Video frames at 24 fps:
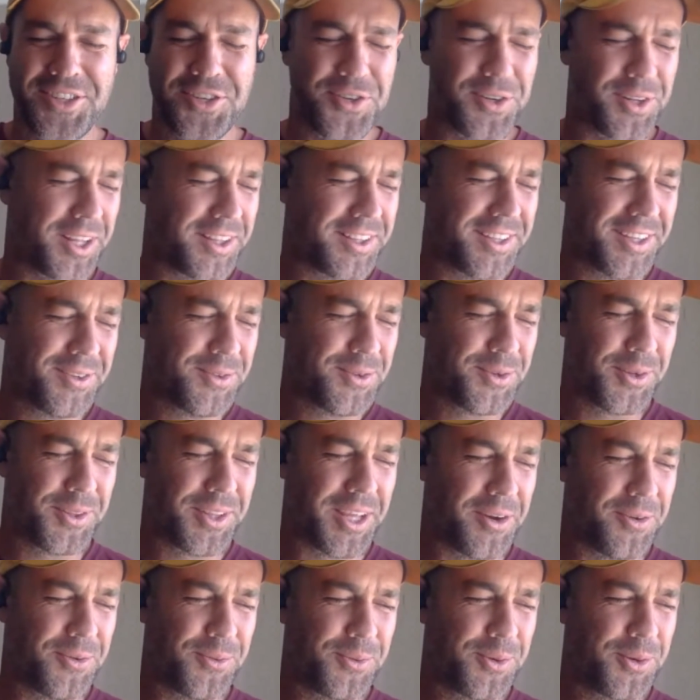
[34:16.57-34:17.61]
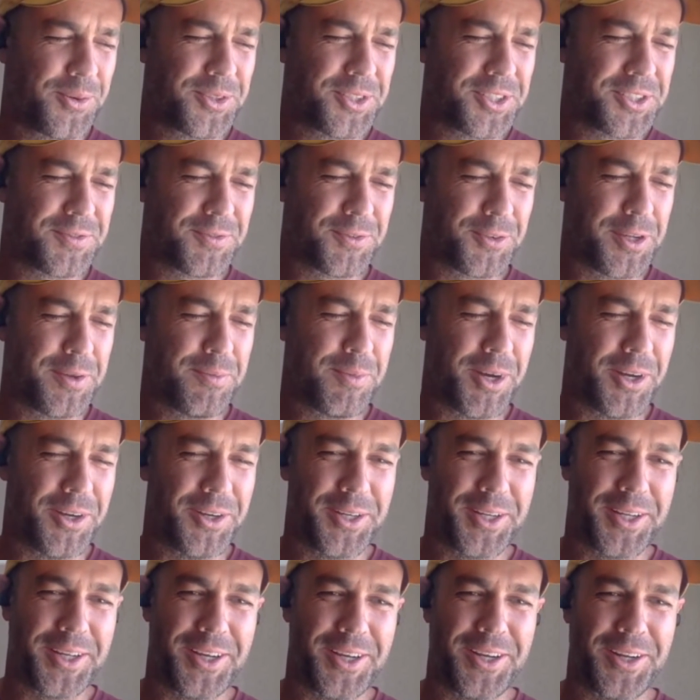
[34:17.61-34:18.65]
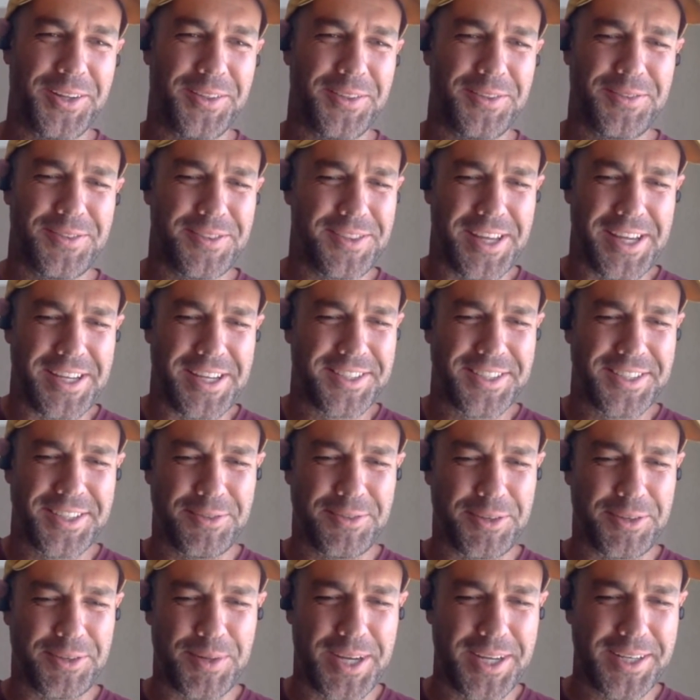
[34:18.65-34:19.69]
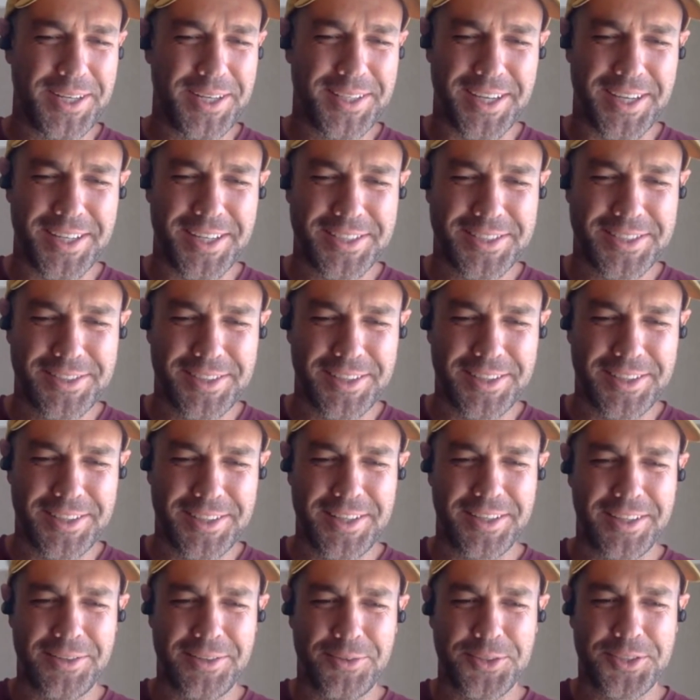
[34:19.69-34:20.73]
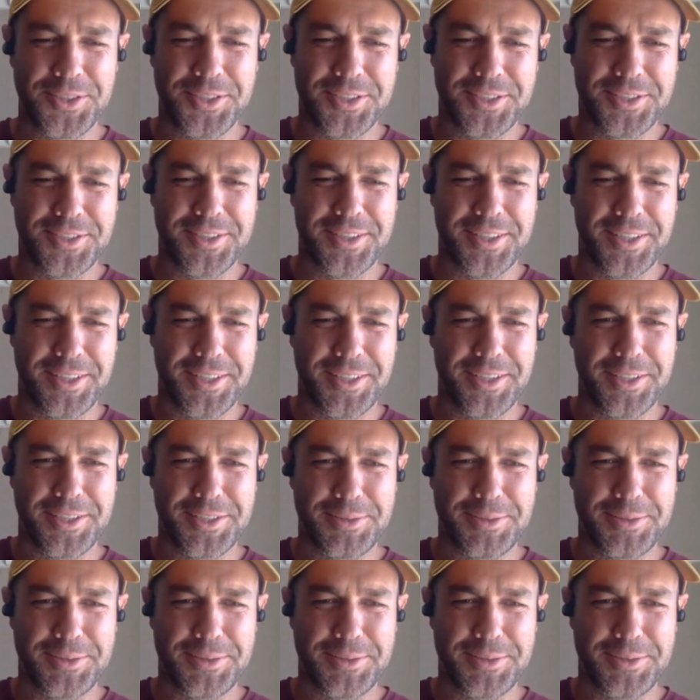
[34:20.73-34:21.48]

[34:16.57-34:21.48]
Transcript: Dude, I think we were just freeballing it on Thanksgiving podcast. I think that was just